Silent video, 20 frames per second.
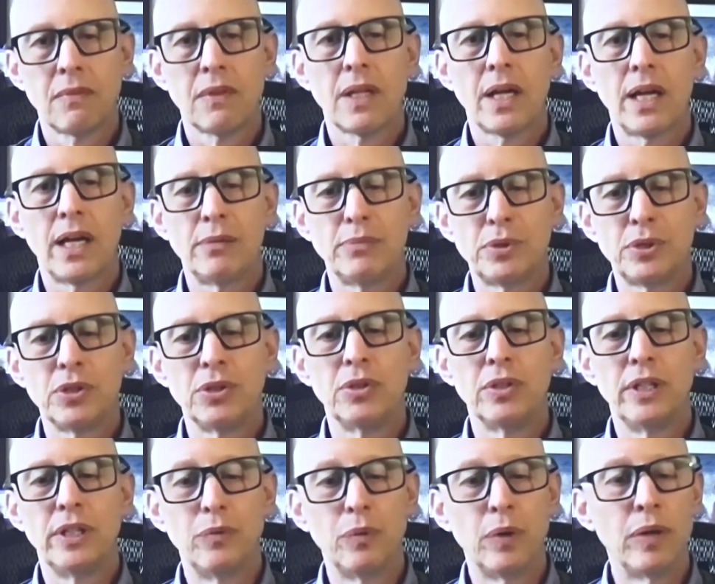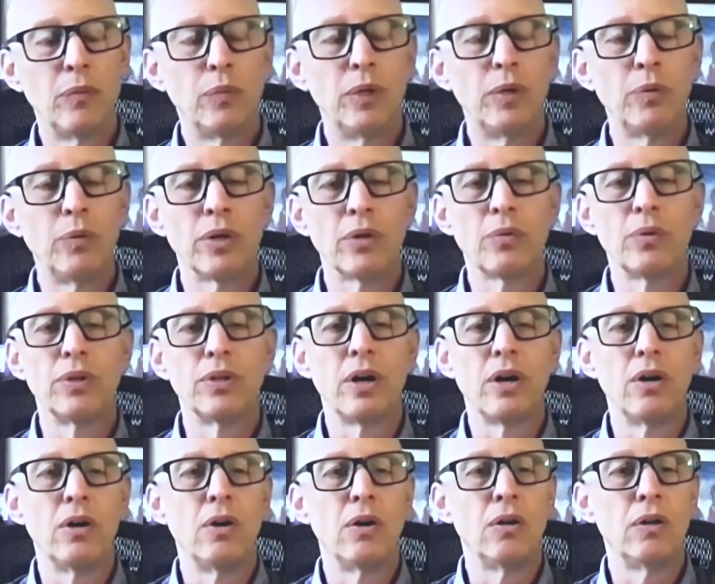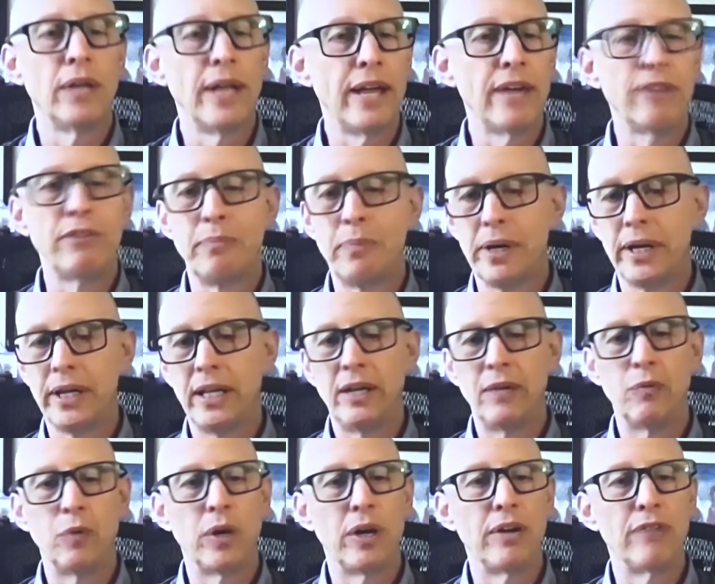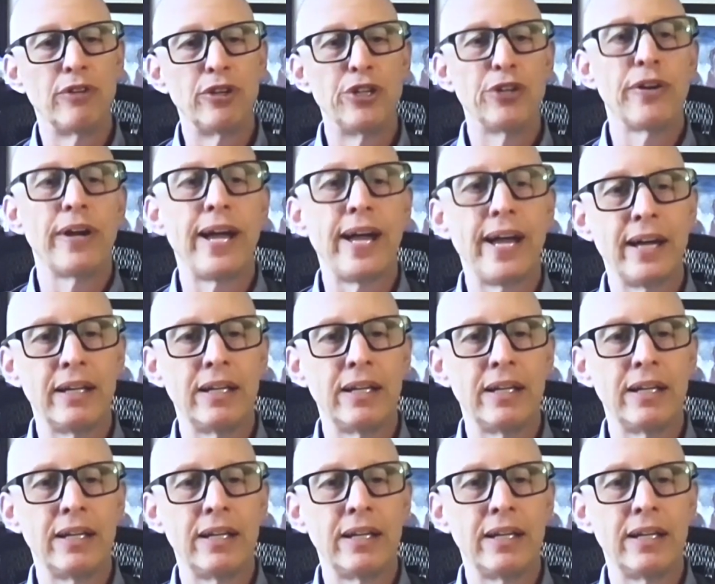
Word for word: Absolutely. We, we work with all, everybody, wherever you're at.